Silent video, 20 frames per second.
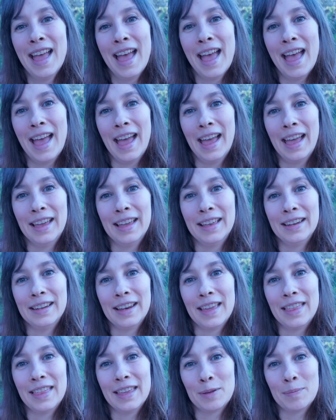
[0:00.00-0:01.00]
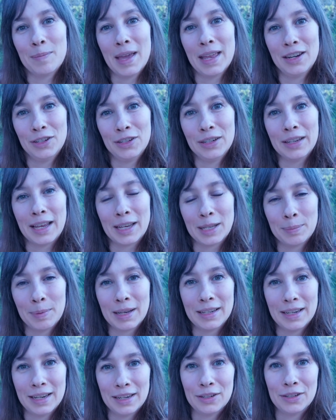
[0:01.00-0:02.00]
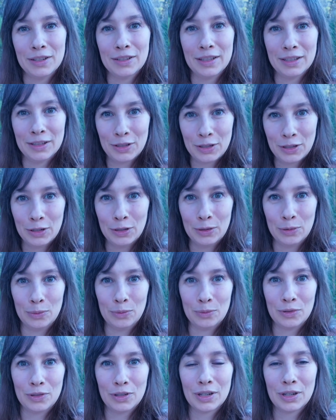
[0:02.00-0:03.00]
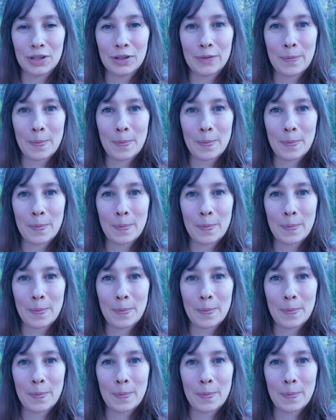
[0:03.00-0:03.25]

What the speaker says: And I think managing expectations is huge.